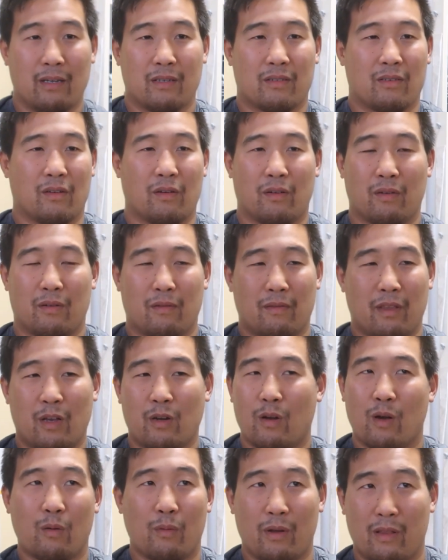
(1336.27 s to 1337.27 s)
So they
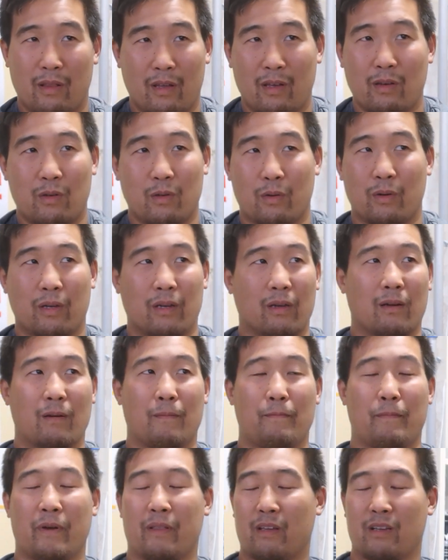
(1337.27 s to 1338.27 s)
know what they're doing,
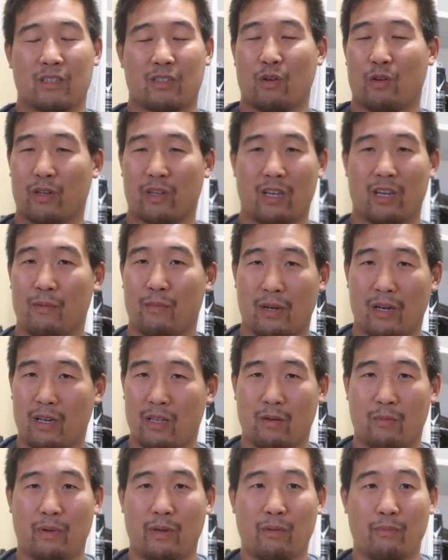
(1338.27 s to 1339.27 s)
but they just don't care
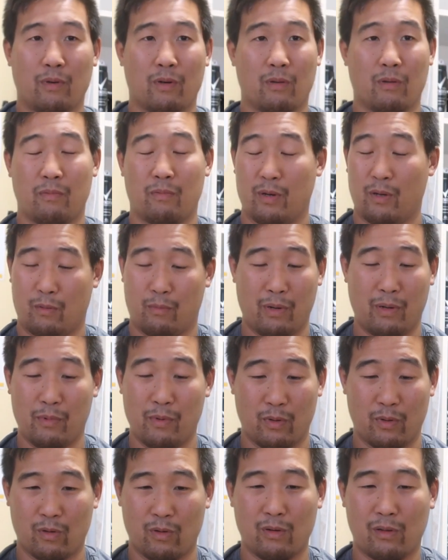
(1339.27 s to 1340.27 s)
about other people. But
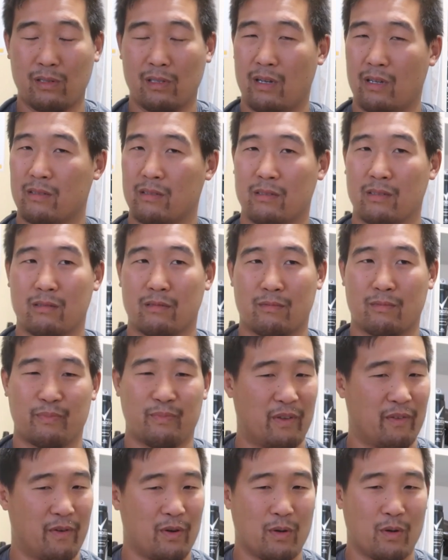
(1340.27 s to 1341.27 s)
people in group classes,
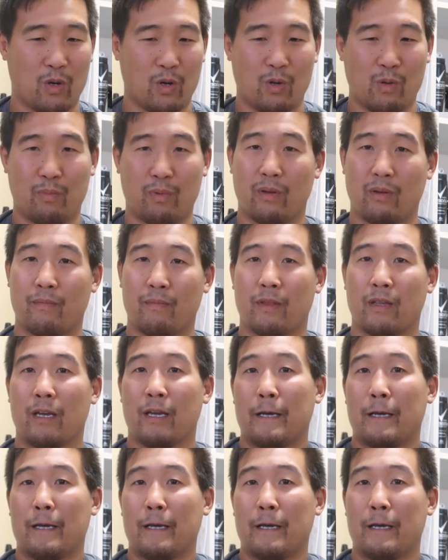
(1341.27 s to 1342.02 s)
they're very open